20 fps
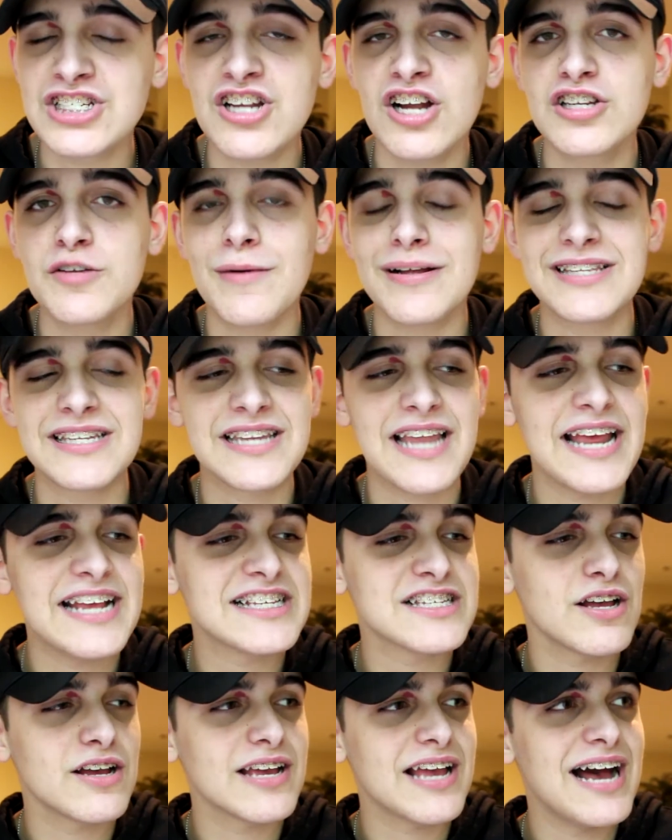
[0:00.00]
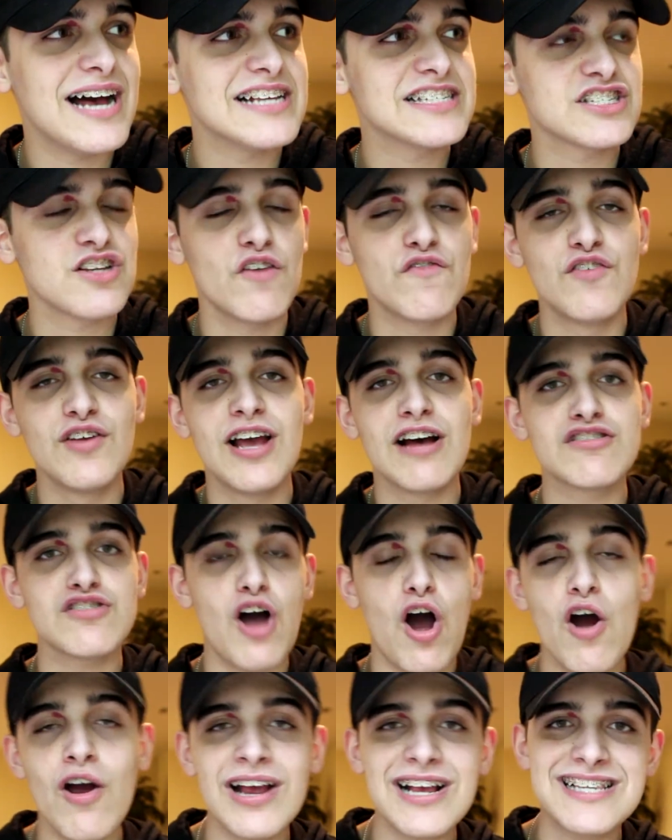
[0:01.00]
to talk to you about today, guys. So if you guys
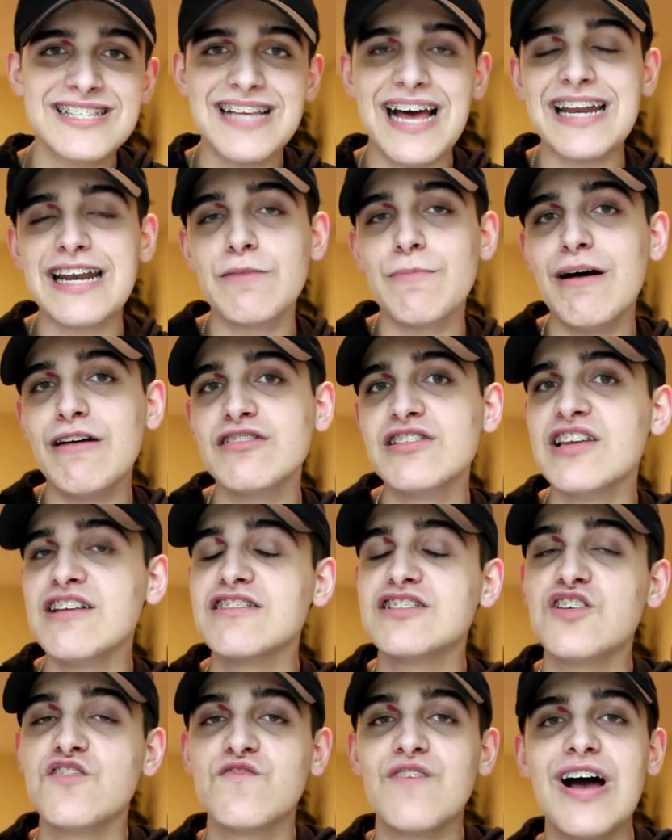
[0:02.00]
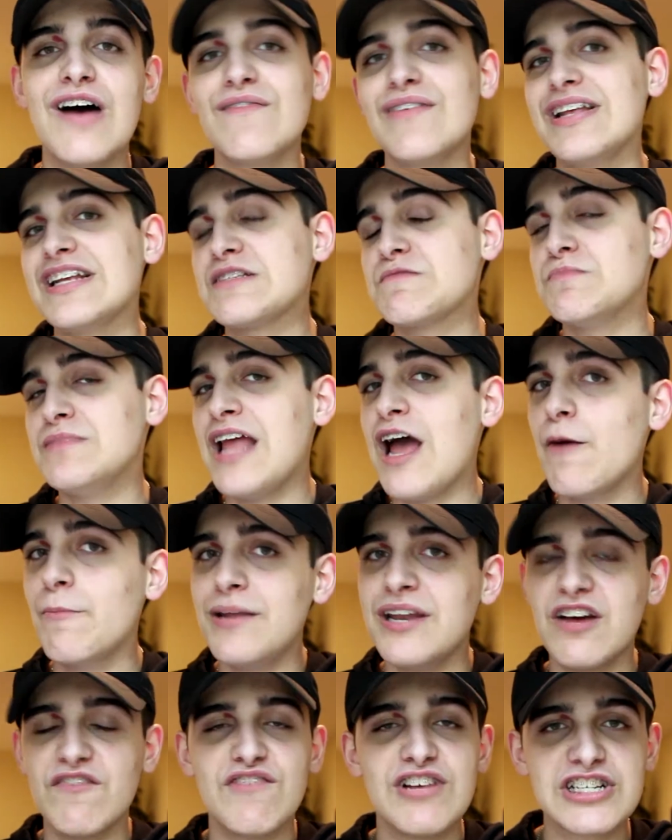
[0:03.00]
are excited about DLC 5, it has now
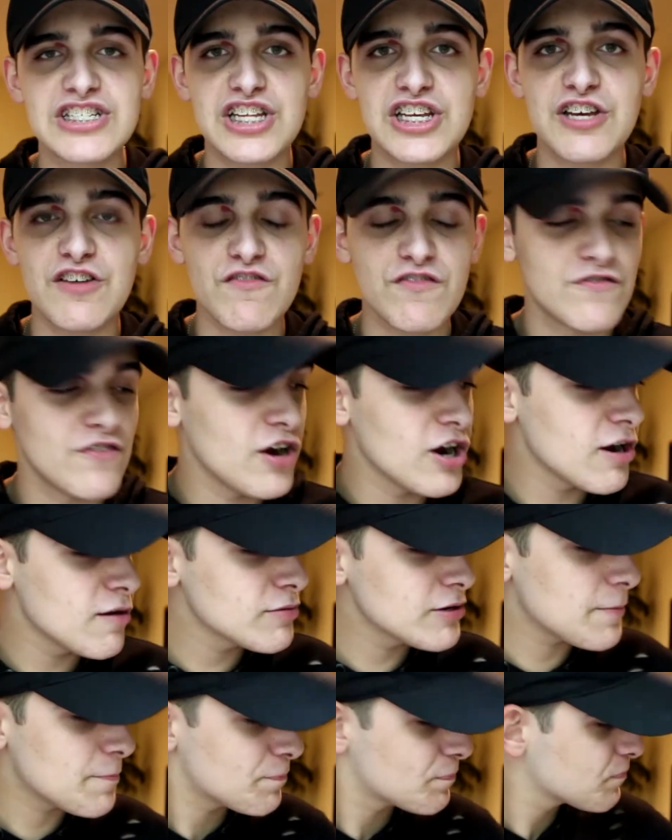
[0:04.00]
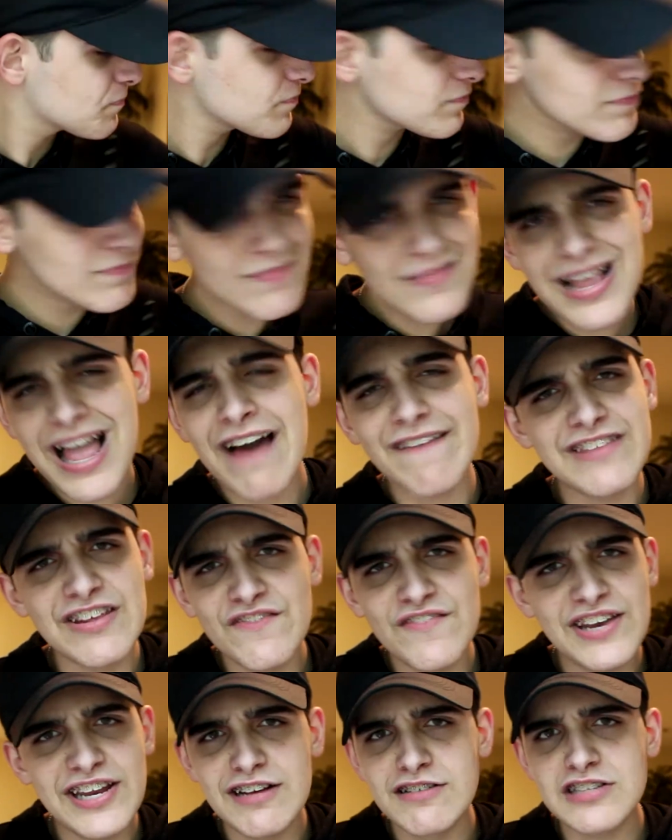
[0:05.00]
been officially confirmed. I
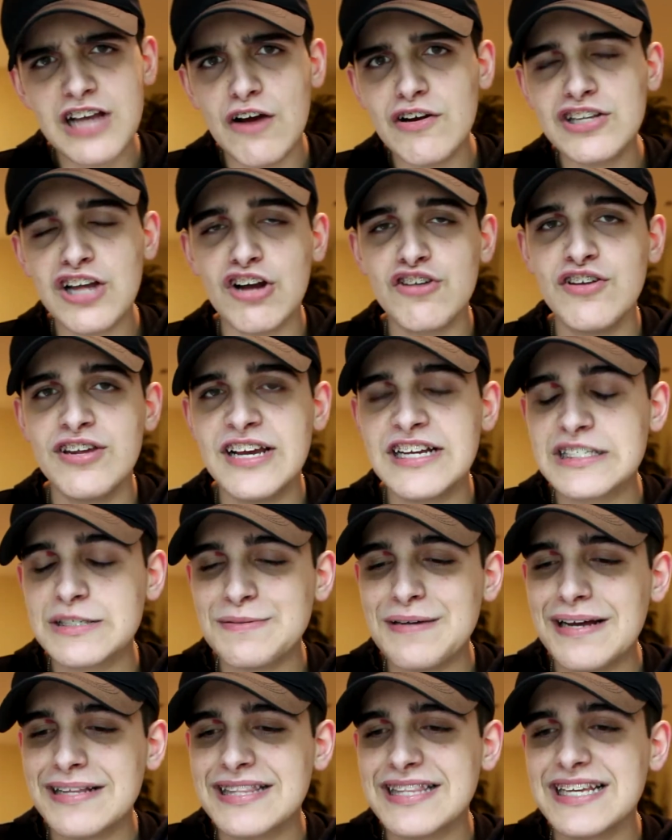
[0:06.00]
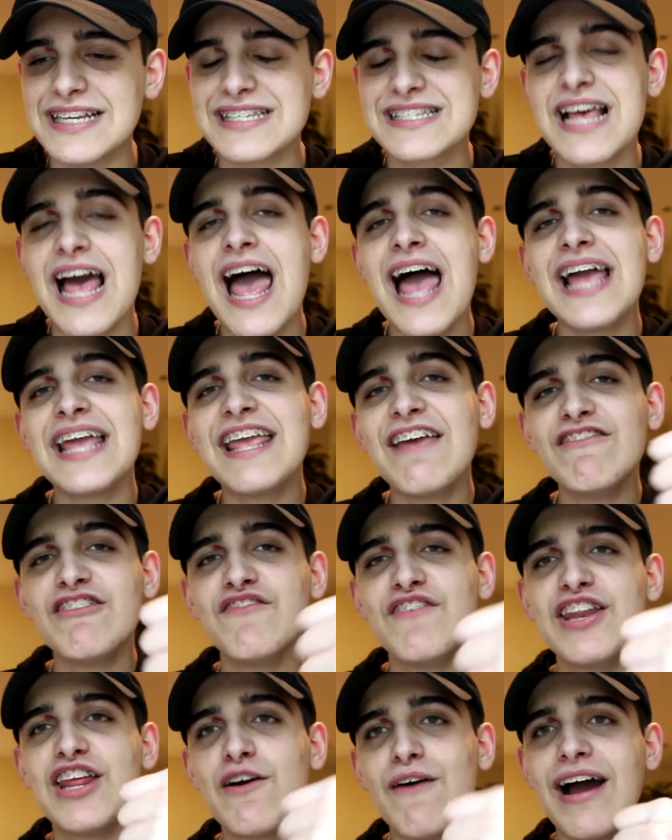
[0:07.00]
did videos, I already talked to you guys about this. Give the
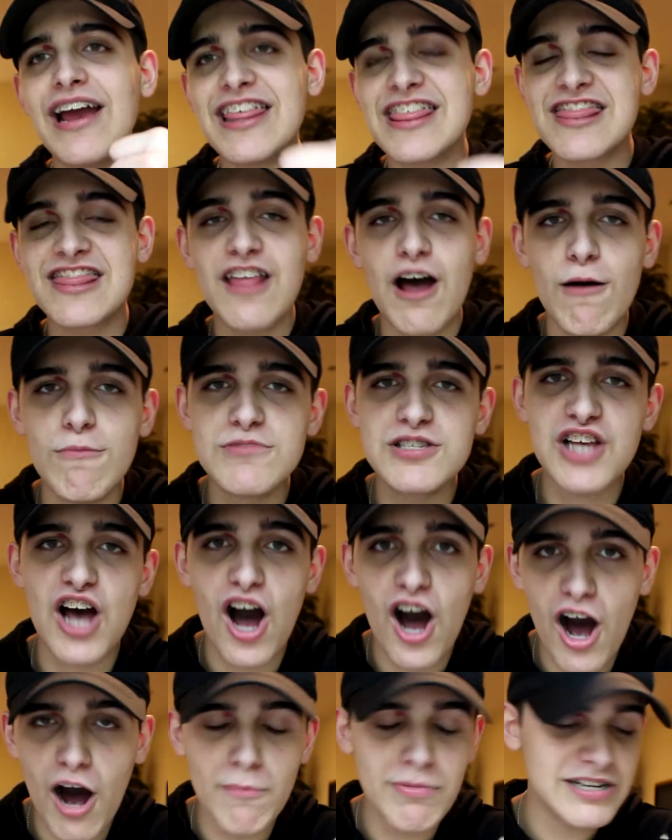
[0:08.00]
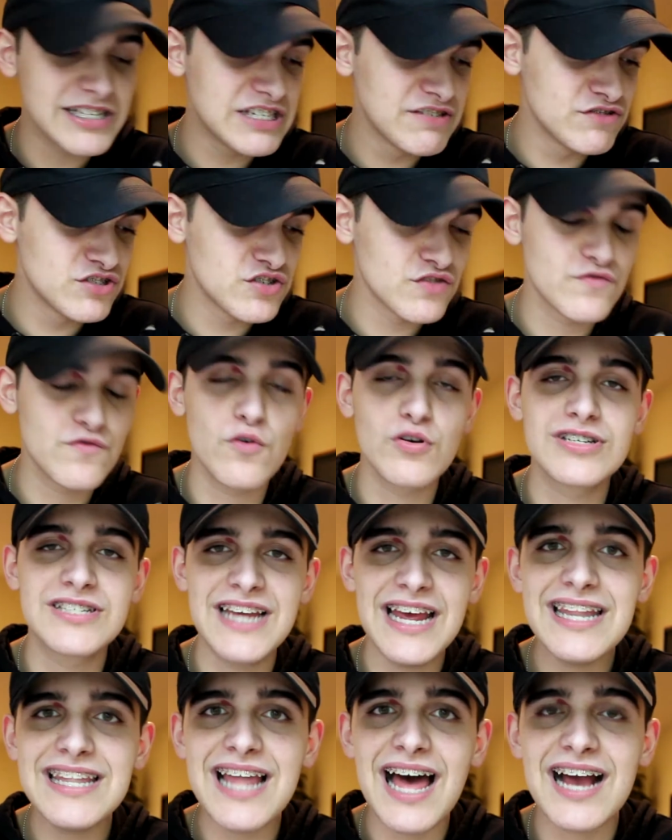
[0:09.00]
video a thumbs up. Since you're for
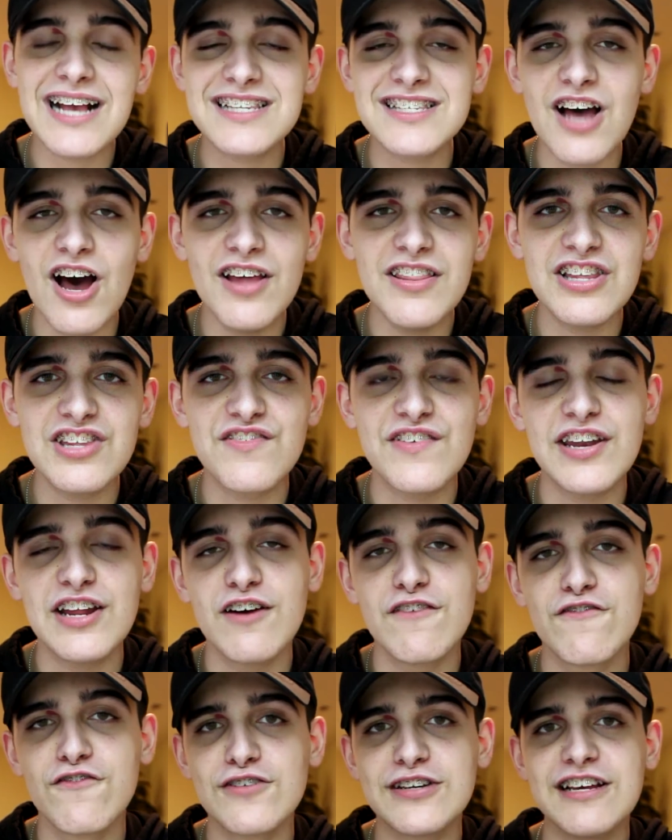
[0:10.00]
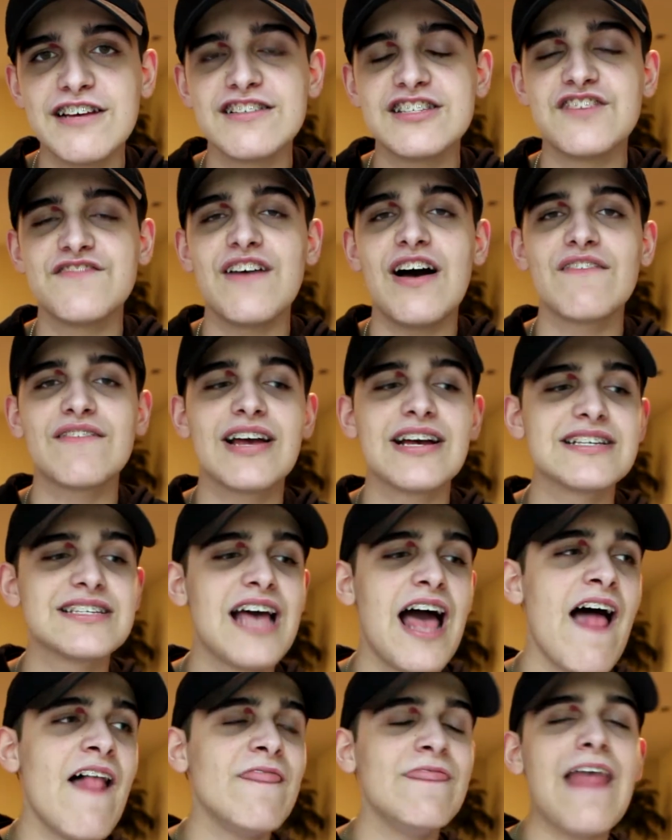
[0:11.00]
10 likes on this video for DLC 5, guys,
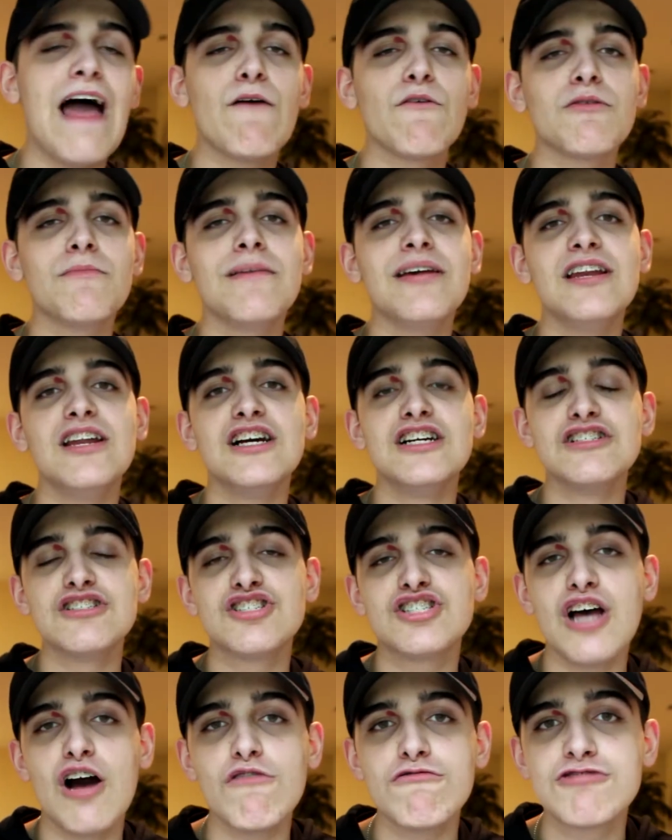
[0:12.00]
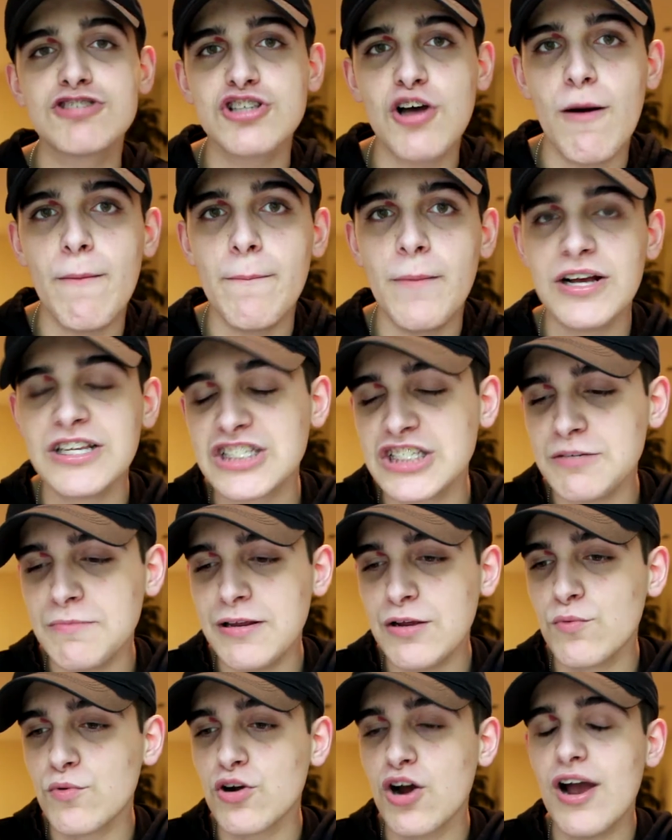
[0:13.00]
that would mean so, so much to
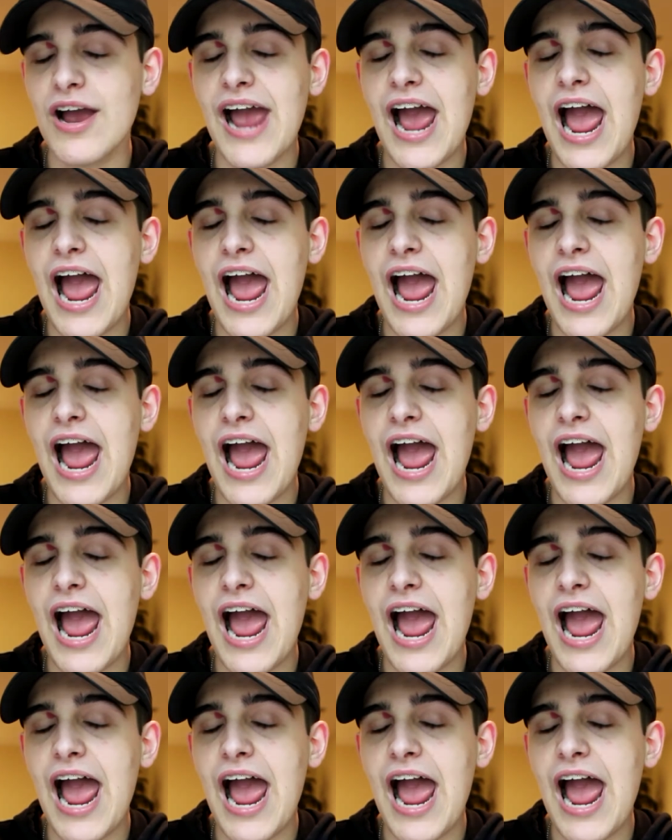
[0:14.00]
me. We are